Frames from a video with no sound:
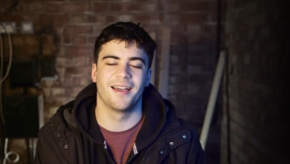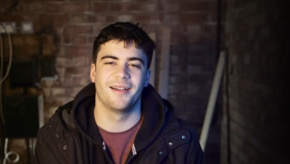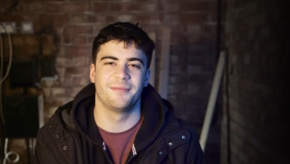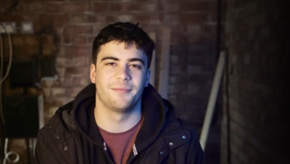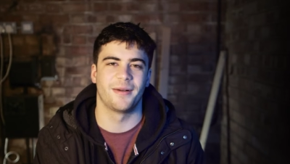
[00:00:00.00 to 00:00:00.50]

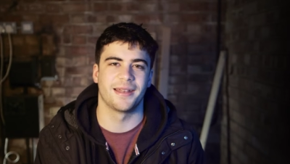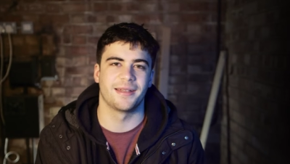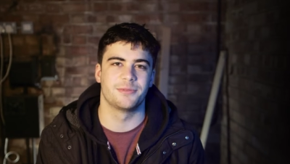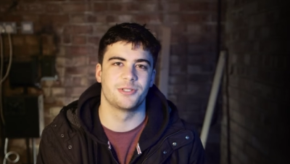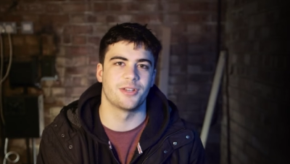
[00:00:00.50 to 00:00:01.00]
Um, my
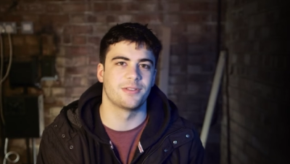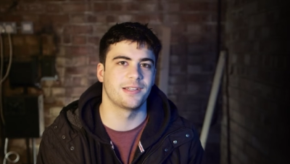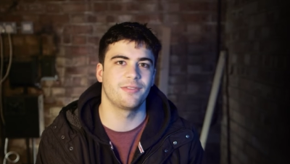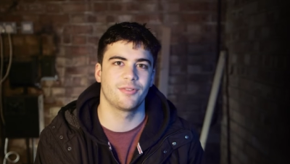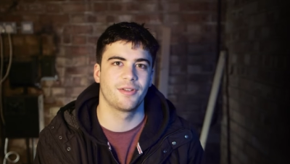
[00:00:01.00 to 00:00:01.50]
name's
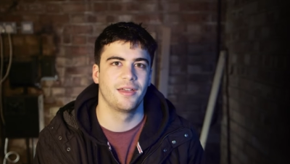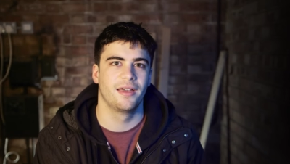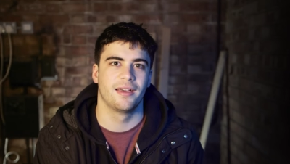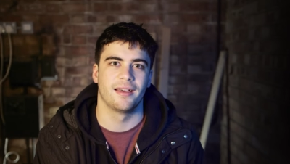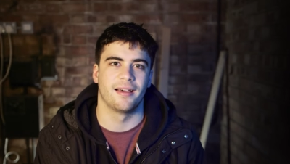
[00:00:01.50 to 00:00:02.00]
Joseph.
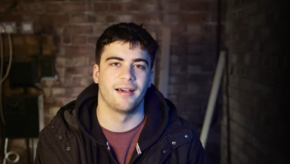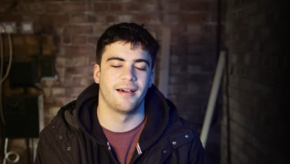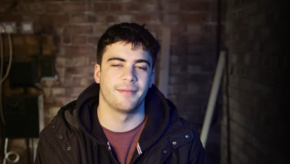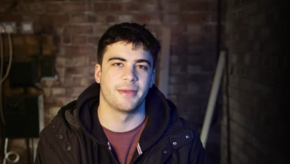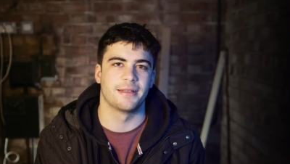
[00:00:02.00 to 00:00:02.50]
Uh,
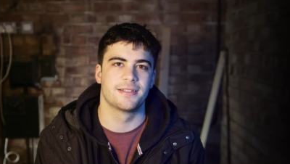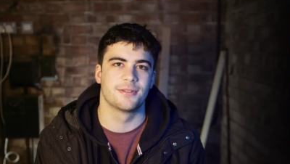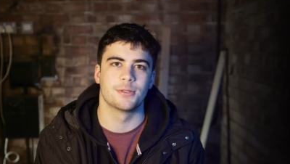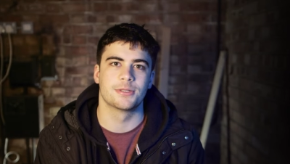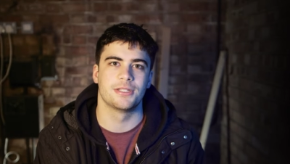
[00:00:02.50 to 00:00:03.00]
I'm here to
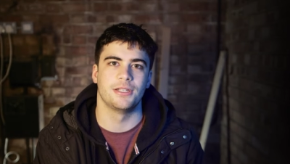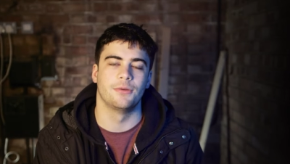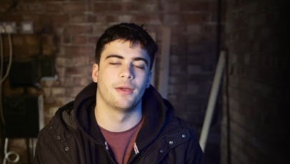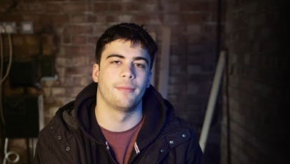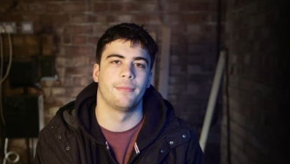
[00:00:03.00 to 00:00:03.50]
talk to
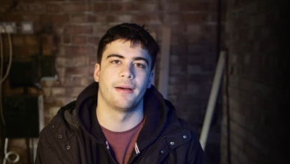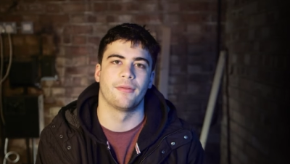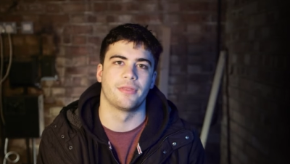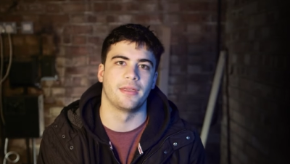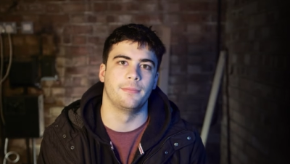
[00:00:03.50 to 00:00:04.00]
you
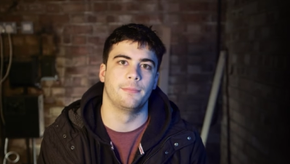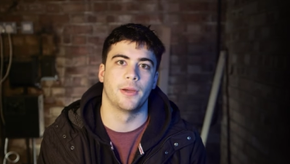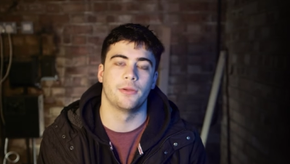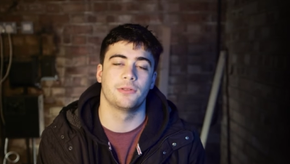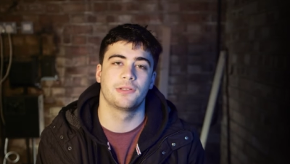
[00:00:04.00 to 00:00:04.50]
about the
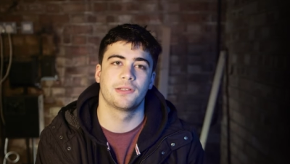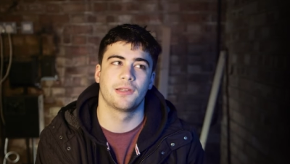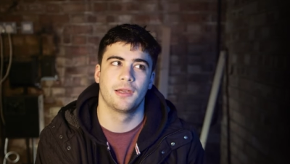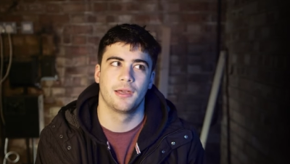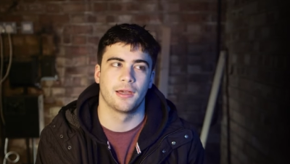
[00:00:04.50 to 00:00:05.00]

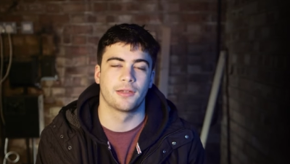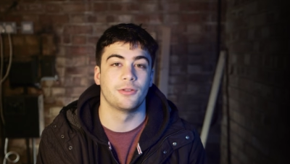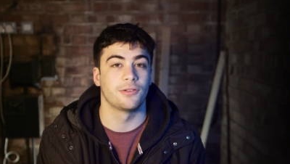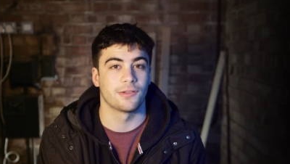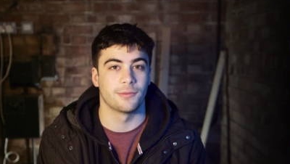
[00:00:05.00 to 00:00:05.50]
Bose
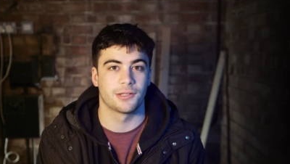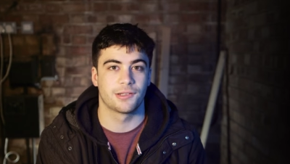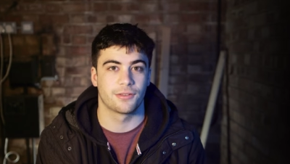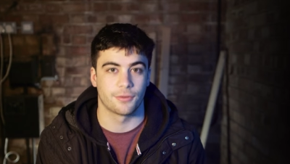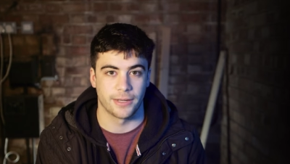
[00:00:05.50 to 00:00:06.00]

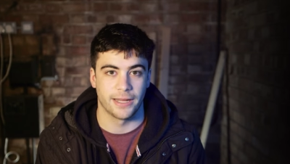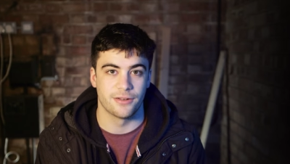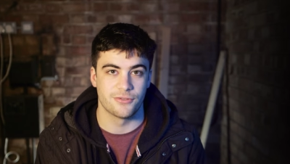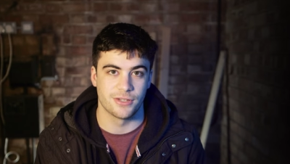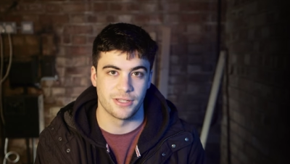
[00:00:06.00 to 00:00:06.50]
Acoustimass
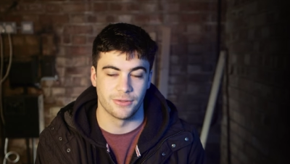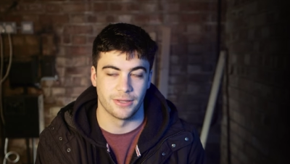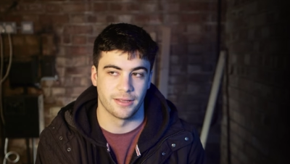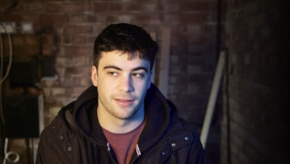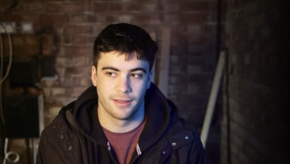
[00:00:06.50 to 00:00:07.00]
300
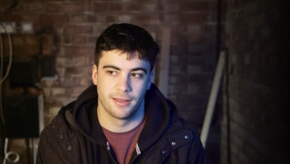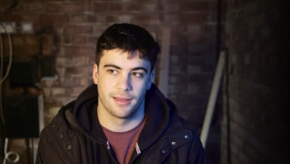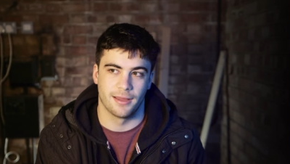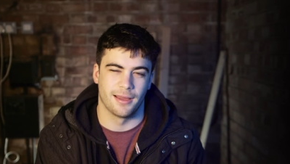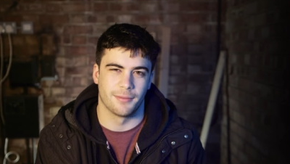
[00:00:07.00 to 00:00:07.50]
unit.
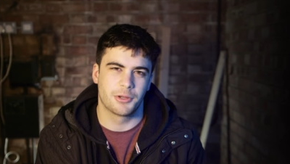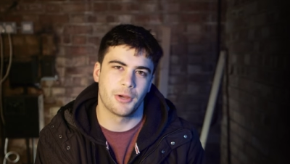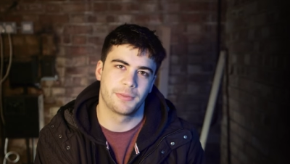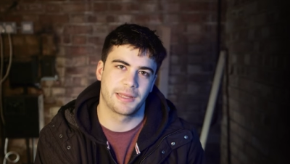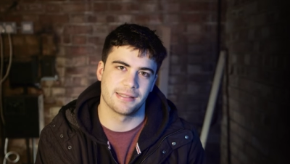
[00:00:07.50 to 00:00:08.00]
Um,
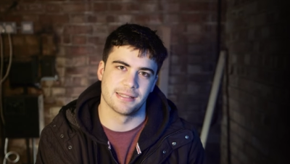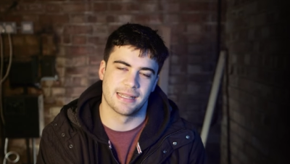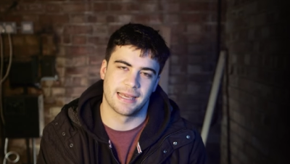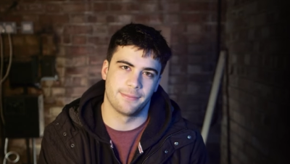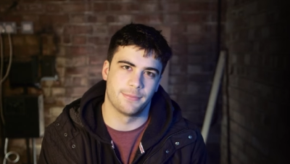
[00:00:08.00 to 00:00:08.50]
complicated
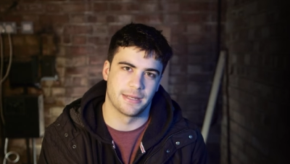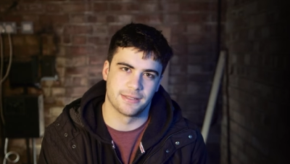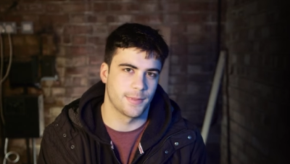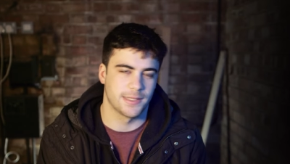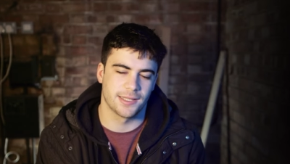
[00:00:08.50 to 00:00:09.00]
name, but
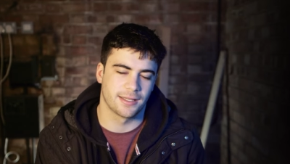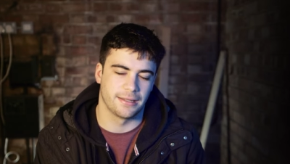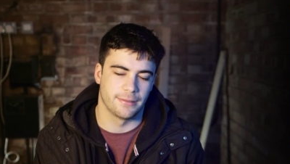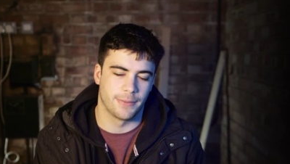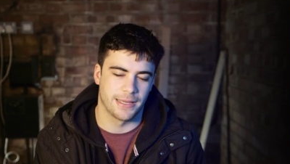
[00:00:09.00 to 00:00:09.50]
it's
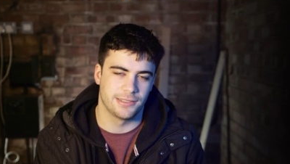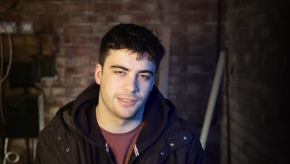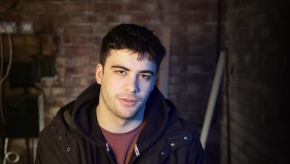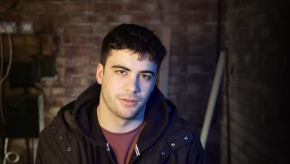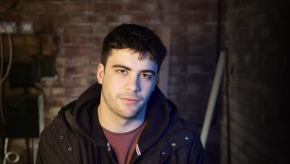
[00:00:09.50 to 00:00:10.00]
basically the
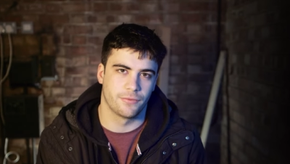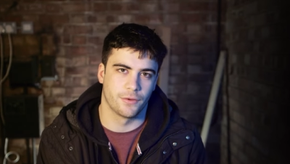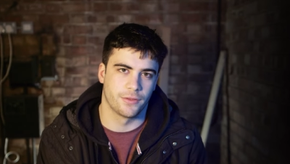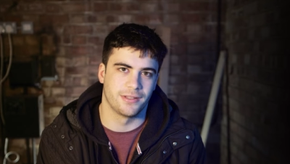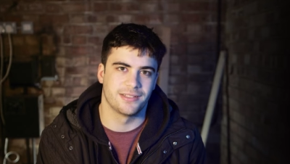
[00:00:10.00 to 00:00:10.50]
bass unit
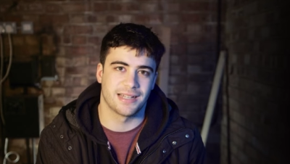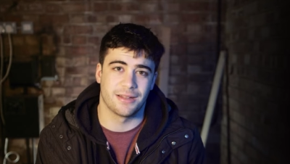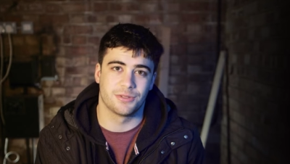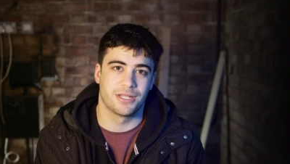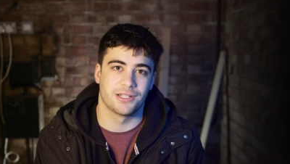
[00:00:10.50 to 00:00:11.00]
for the
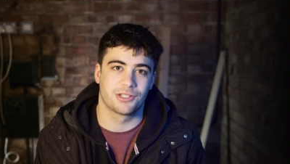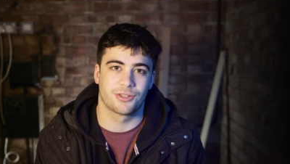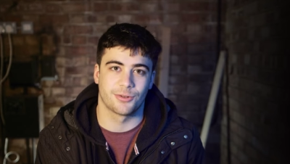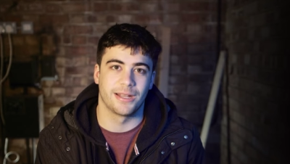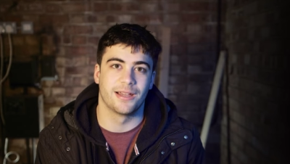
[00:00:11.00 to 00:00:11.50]
SoundTouch
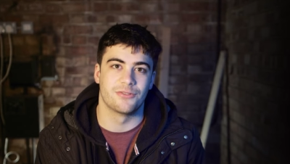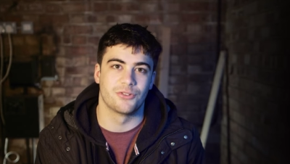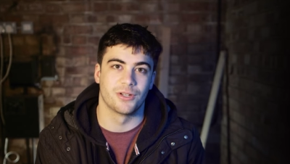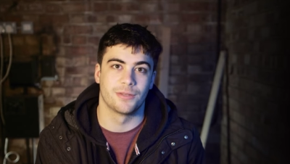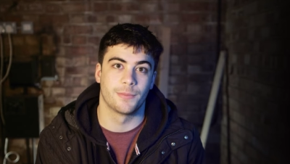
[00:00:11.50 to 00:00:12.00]

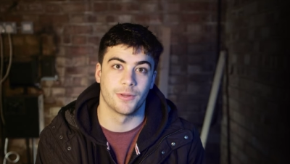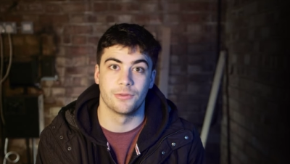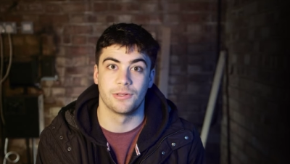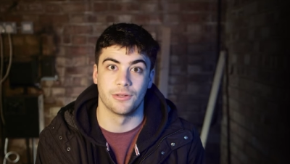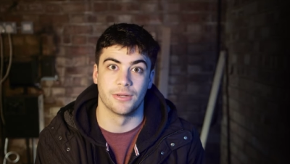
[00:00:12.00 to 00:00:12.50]
300
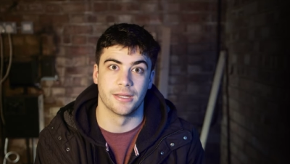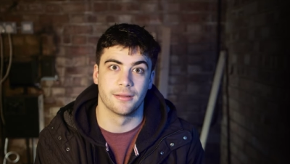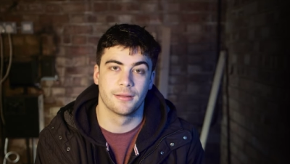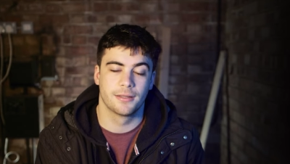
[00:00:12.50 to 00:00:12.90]
Bose unit.